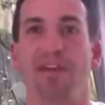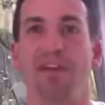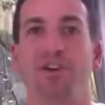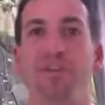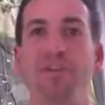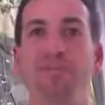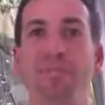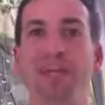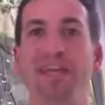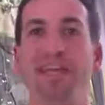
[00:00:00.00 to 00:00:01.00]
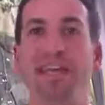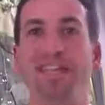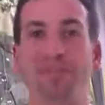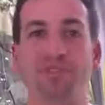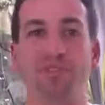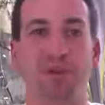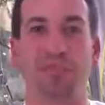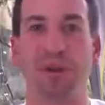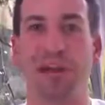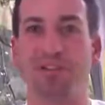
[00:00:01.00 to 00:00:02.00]
So if everybody needs some sort of
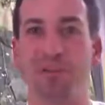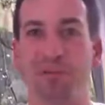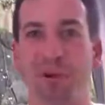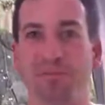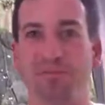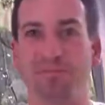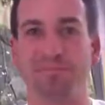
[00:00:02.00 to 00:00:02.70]
mentor,